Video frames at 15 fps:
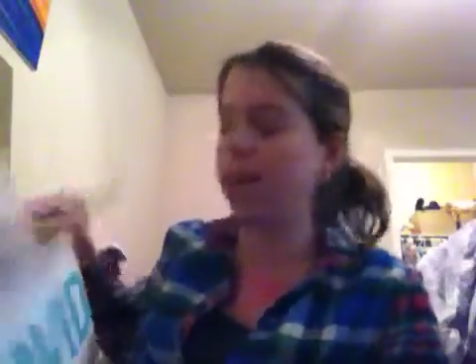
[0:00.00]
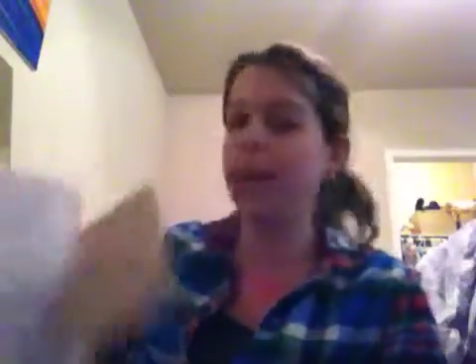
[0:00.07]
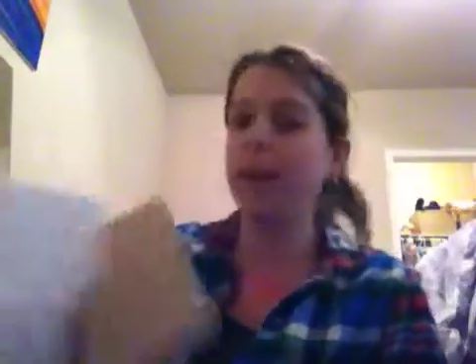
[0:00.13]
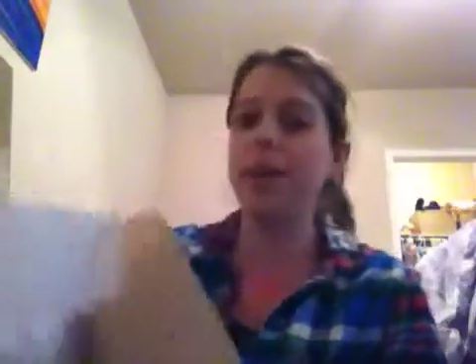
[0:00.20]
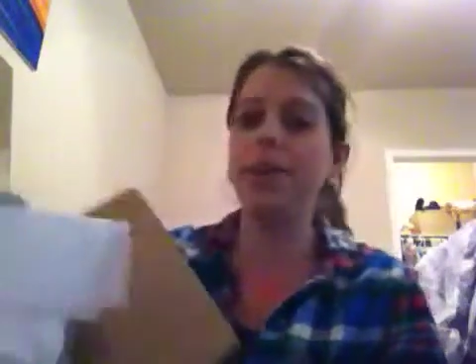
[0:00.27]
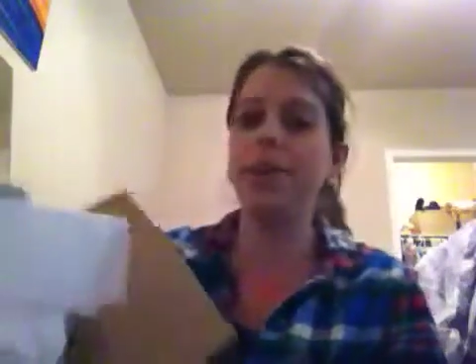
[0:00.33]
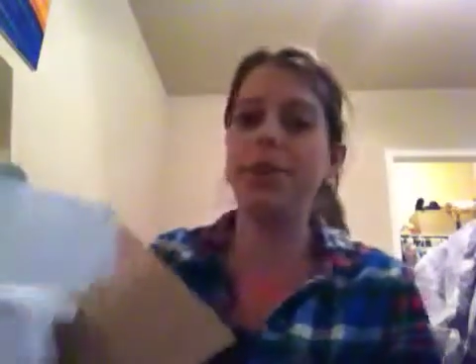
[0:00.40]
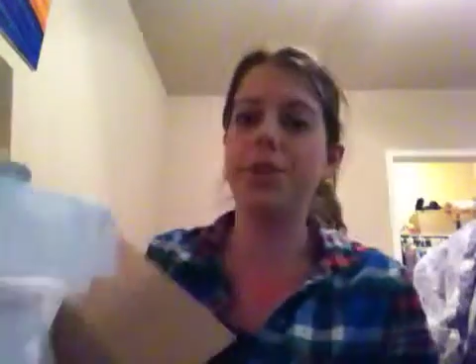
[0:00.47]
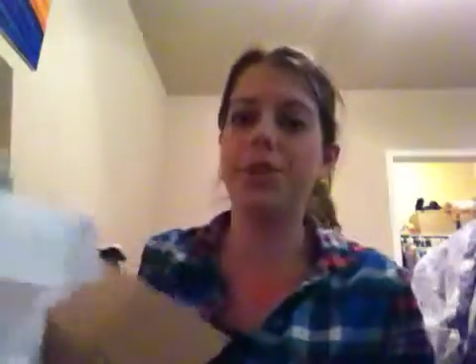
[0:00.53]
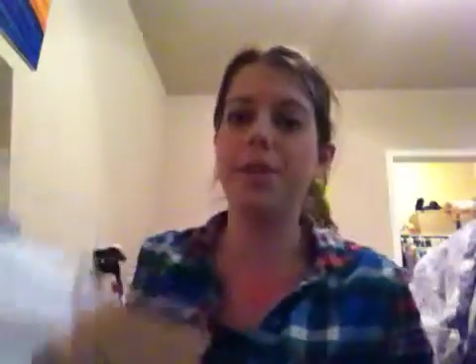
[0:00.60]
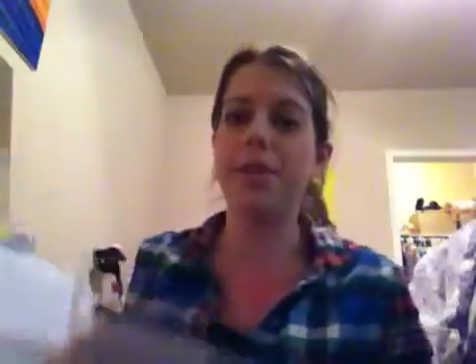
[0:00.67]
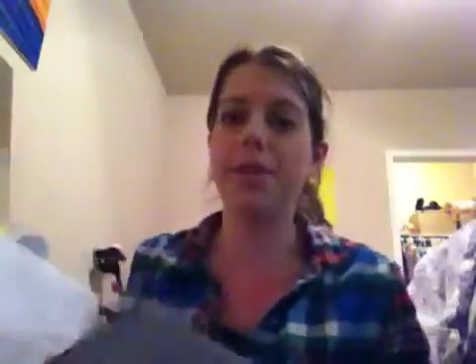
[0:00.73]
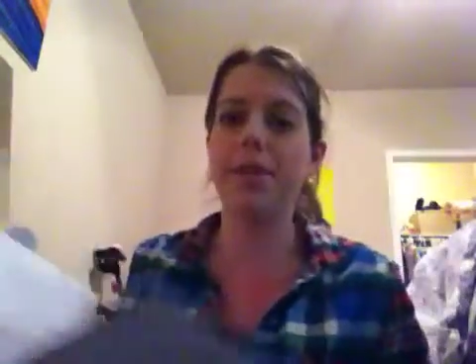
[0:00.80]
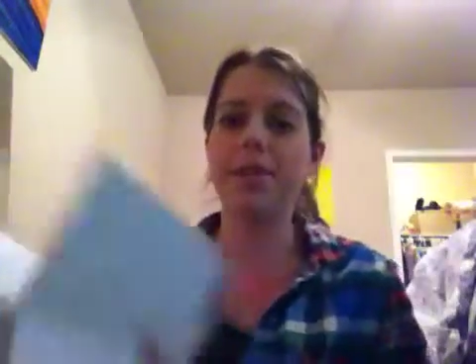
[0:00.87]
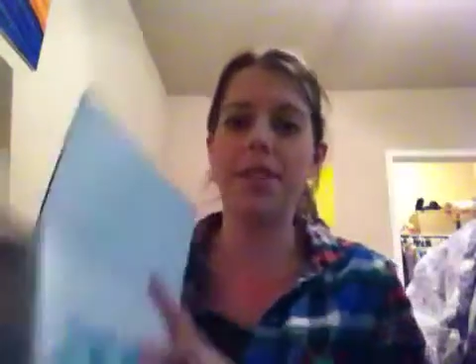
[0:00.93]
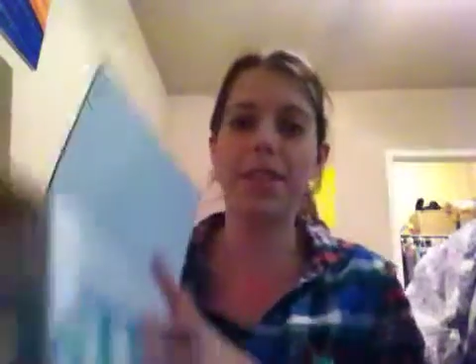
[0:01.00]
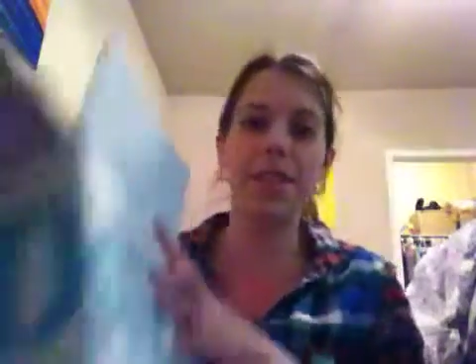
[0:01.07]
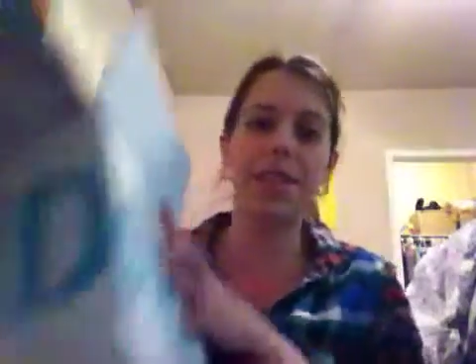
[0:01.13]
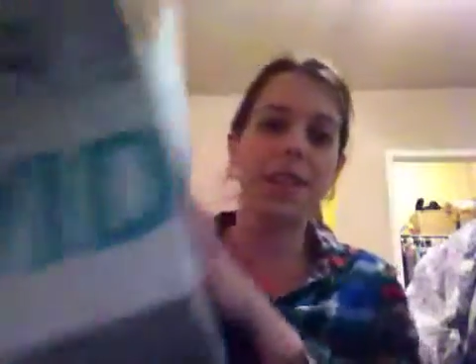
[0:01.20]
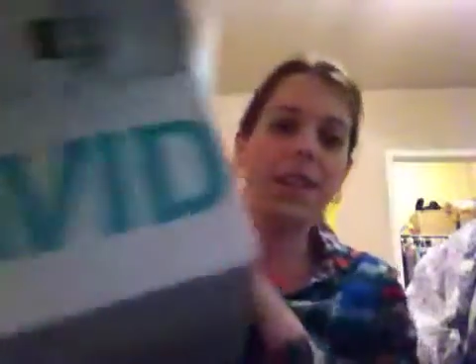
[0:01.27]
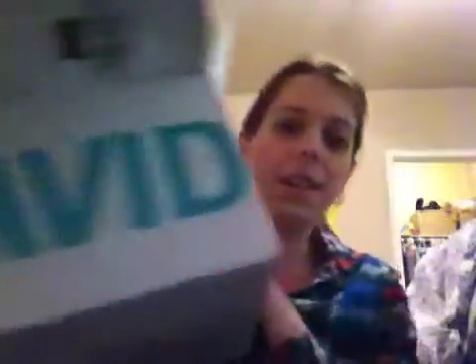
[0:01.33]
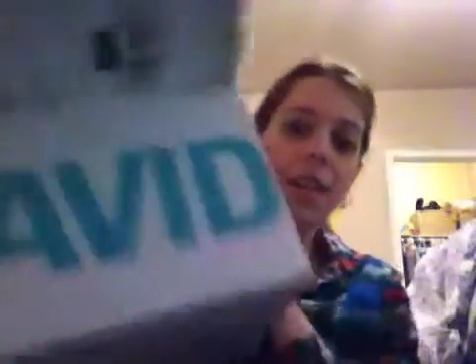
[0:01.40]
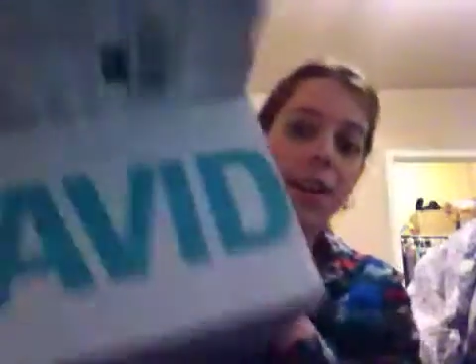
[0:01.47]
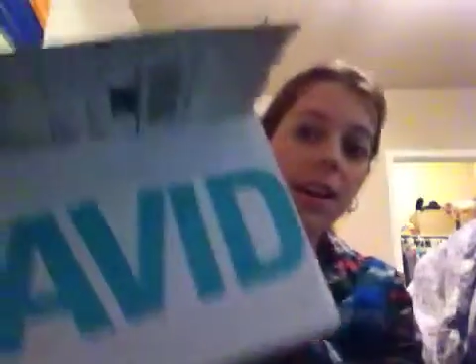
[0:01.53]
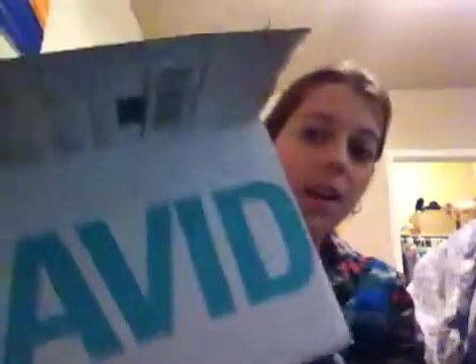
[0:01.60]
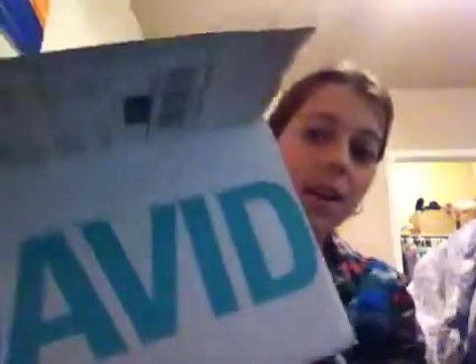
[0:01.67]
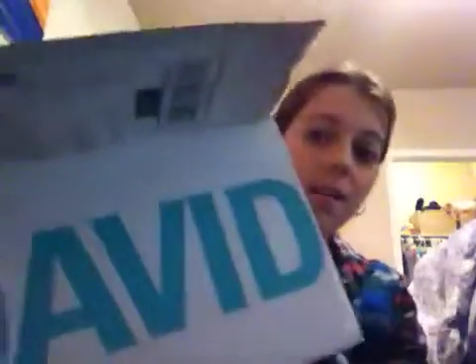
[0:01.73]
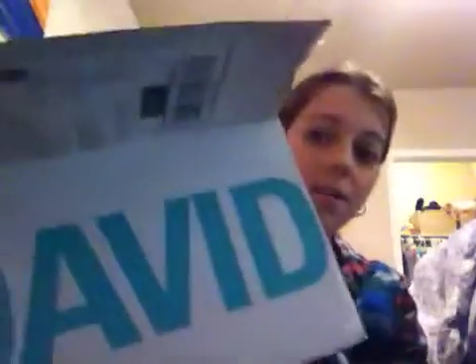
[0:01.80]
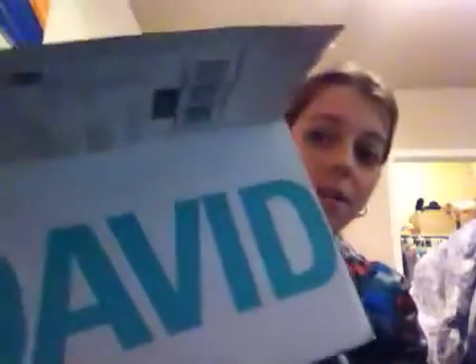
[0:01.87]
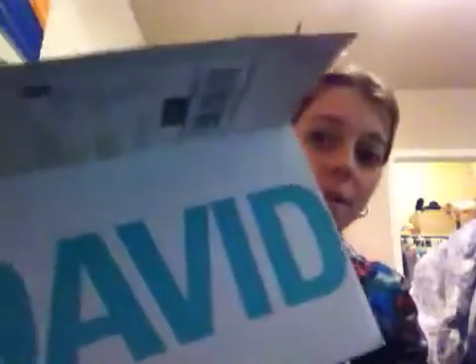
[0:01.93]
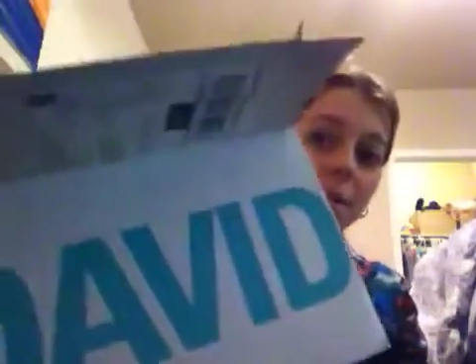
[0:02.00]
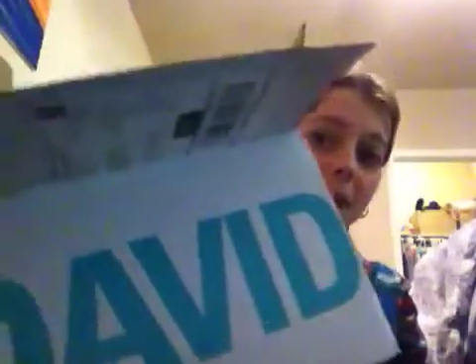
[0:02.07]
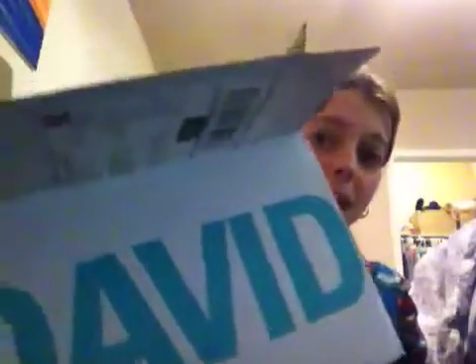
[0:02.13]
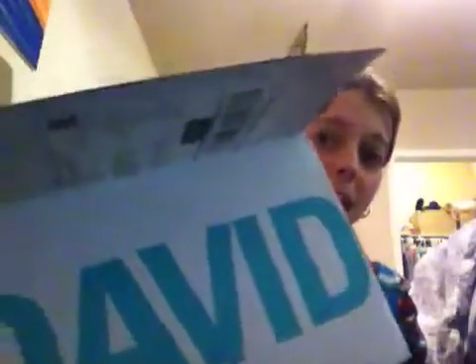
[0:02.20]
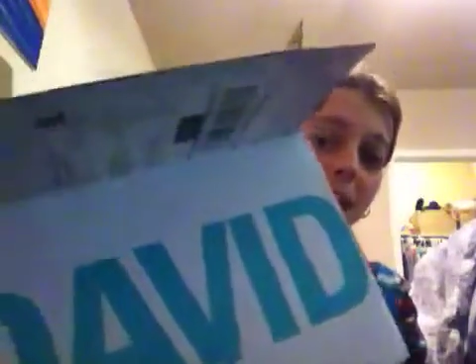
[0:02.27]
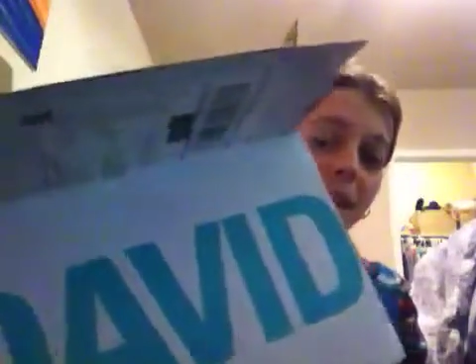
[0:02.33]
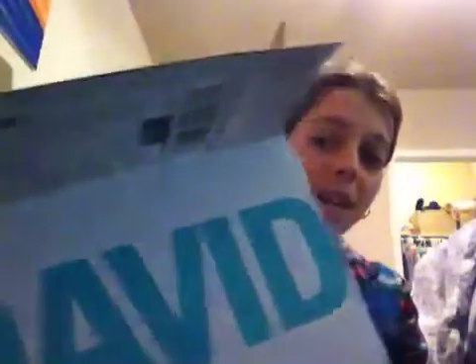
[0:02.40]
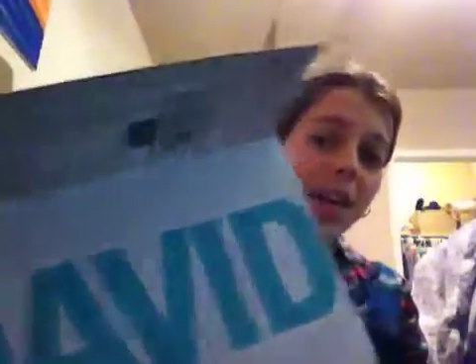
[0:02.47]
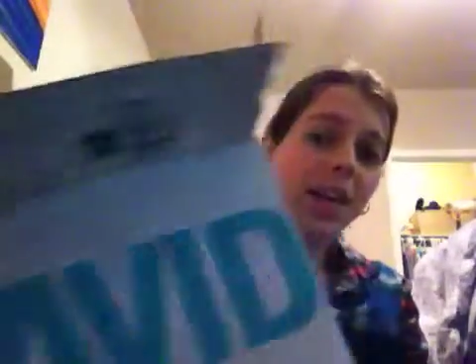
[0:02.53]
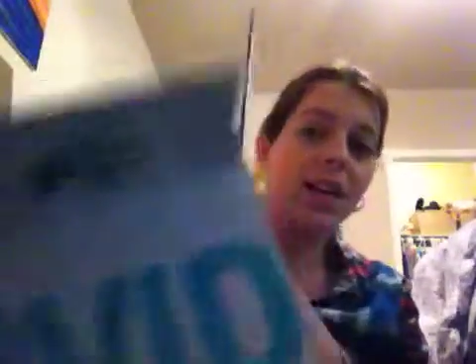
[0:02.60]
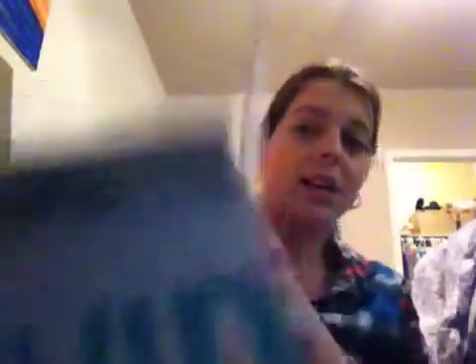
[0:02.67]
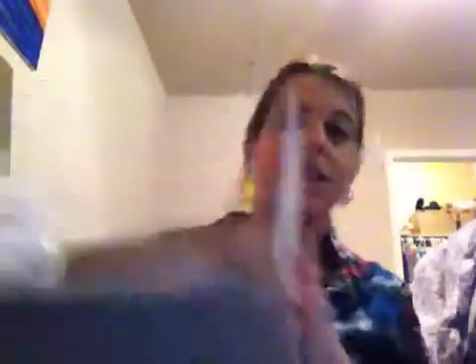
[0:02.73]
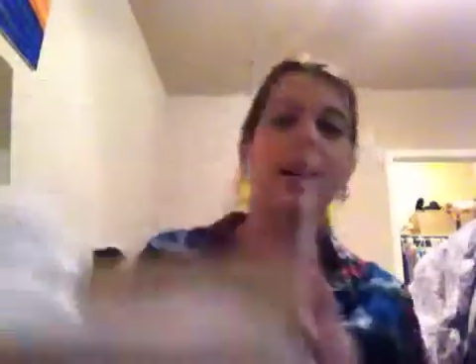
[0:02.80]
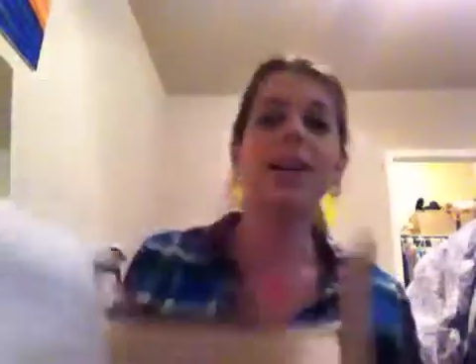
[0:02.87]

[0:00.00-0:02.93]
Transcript: I got a new shipment of tea from Canada.